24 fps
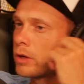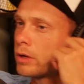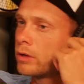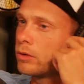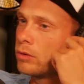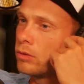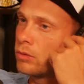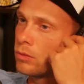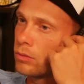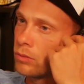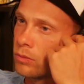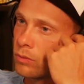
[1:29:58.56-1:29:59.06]
can
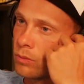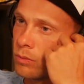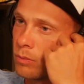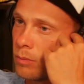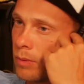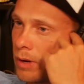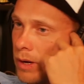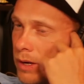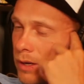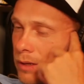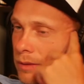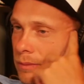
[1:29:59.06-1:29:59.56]
you
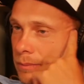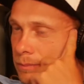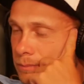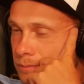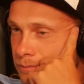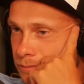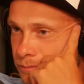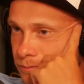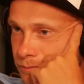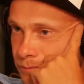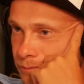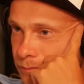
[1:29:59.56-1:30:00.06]
buy it
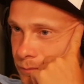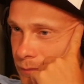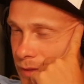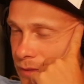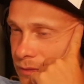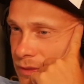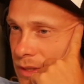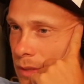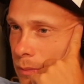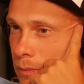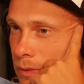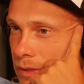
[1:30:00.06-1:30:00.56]
if
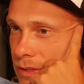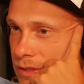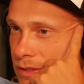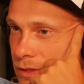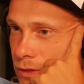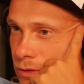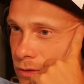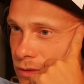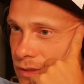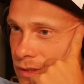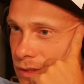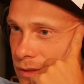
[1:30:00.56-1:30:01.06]
somebody's
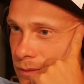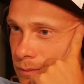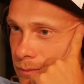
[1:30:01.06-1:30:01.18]
interested?